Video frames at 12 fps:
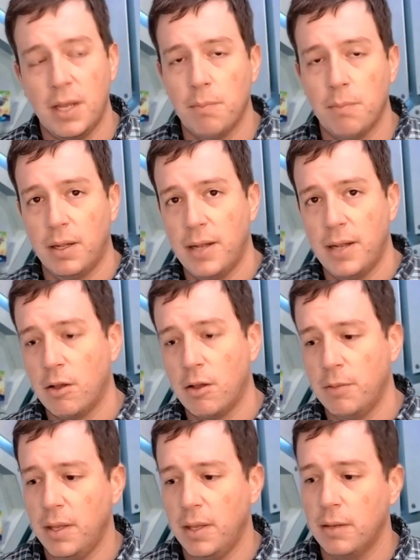up Blood and
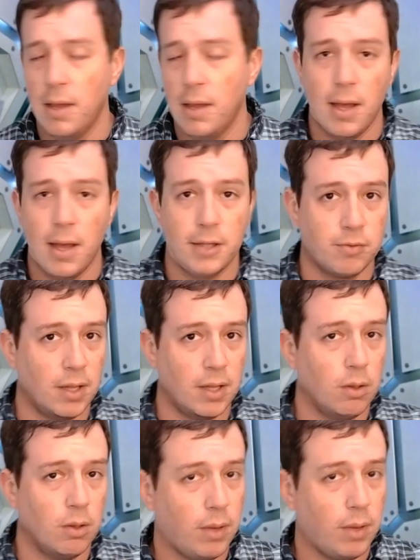Alchemy at your friendly
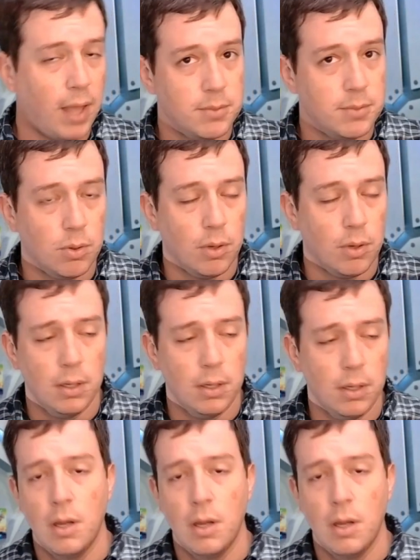local game store